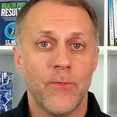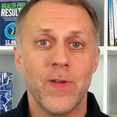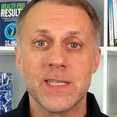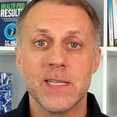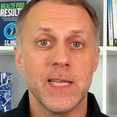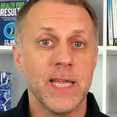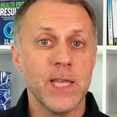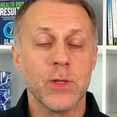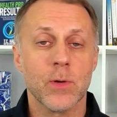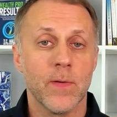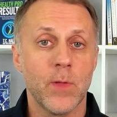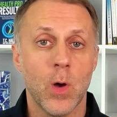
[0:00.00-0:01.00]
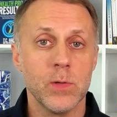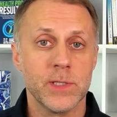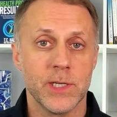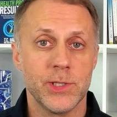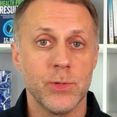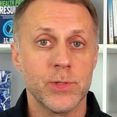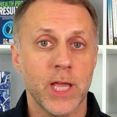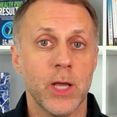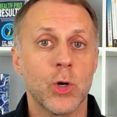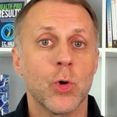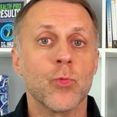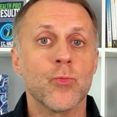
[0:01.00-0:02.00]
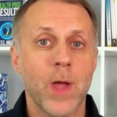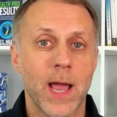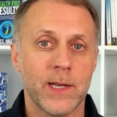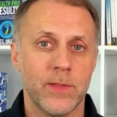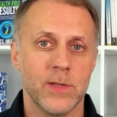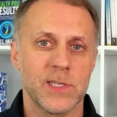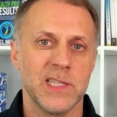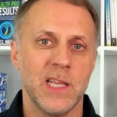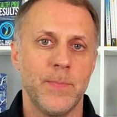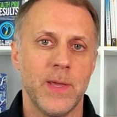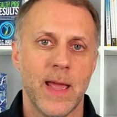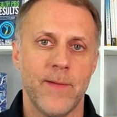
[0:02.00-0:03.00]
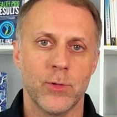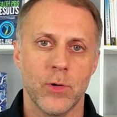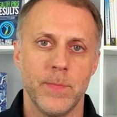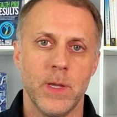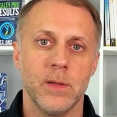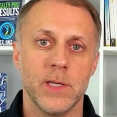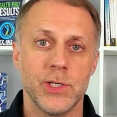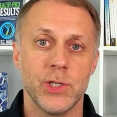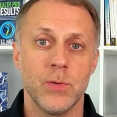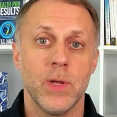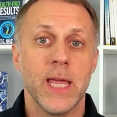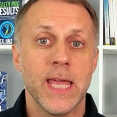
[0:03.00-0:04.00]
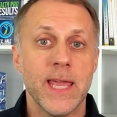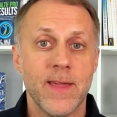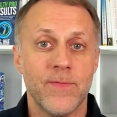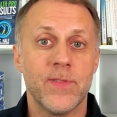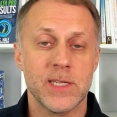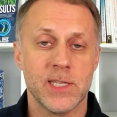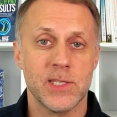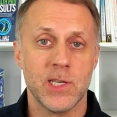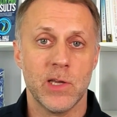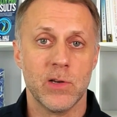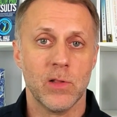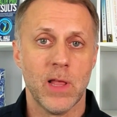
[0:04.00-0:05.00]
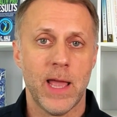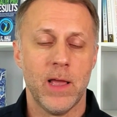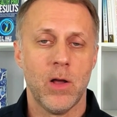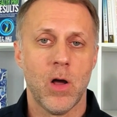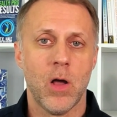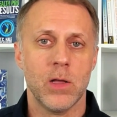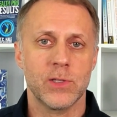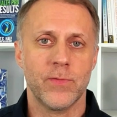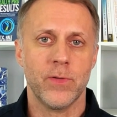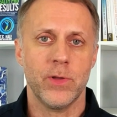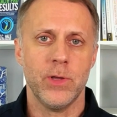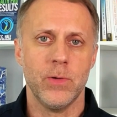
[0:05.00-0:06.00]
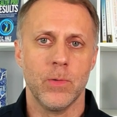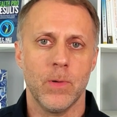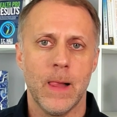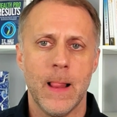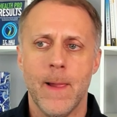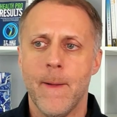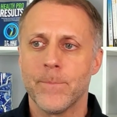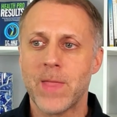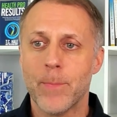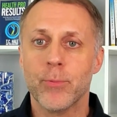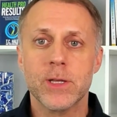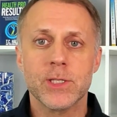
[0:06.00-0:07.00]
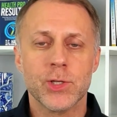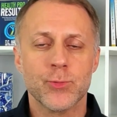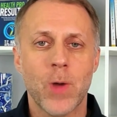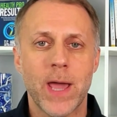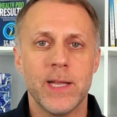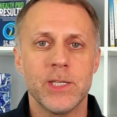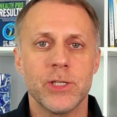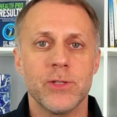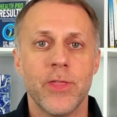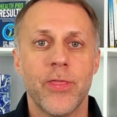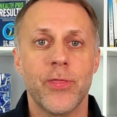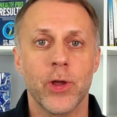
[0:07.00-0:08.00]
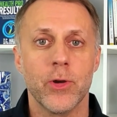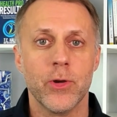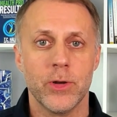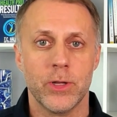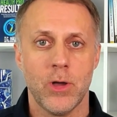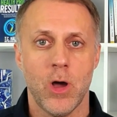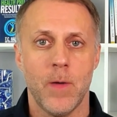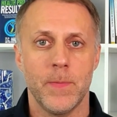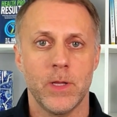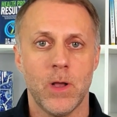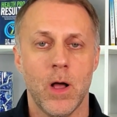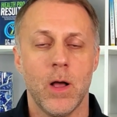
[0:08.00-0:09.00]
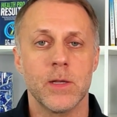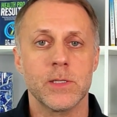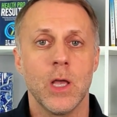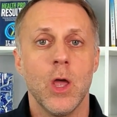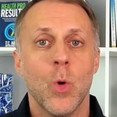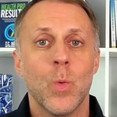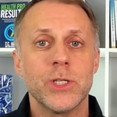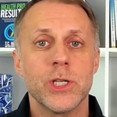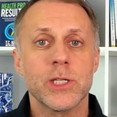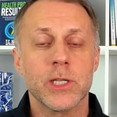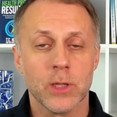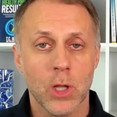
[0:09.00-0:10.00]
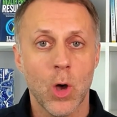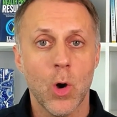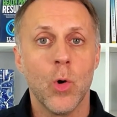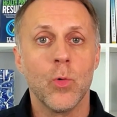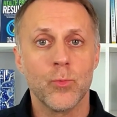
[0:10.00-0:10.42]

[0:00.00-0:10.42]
fixing either of those issues can correct the sleepy after a meal issue if this is the underlying cause for you. That brings us right into the third common cause, which is low